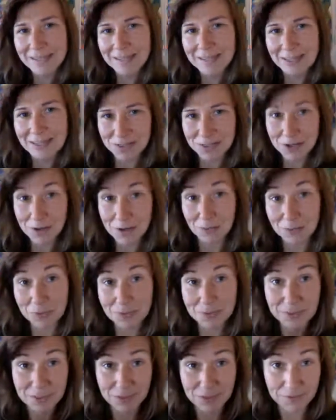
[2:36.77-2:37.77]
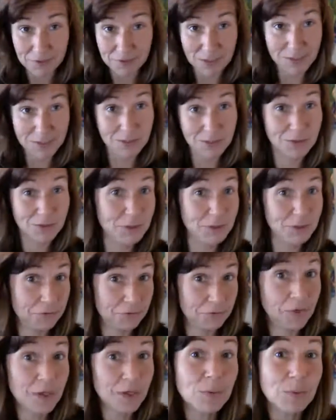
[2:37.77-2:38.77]
So to fine tune your
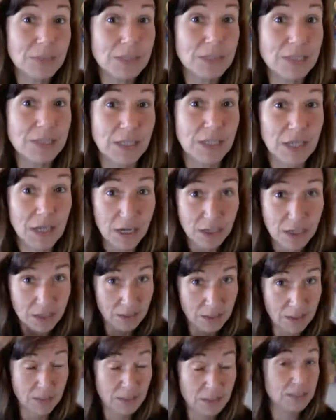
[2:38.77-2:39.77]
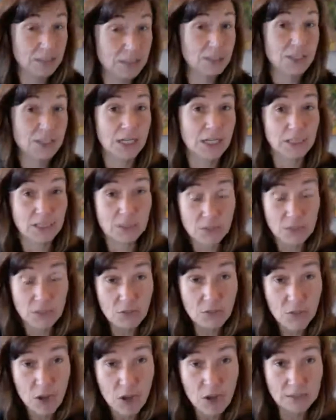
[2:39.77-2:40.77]
frequency, you need to change the
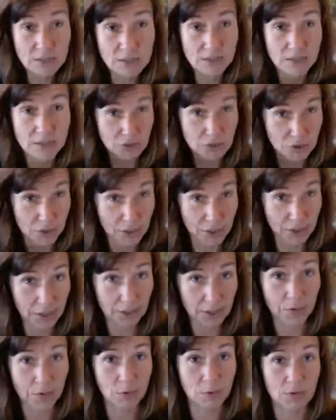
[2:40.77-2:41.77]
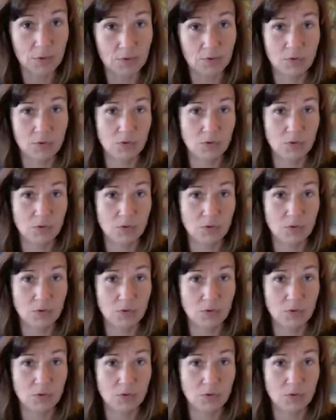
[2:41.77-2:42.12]
thoughts that you carry with you.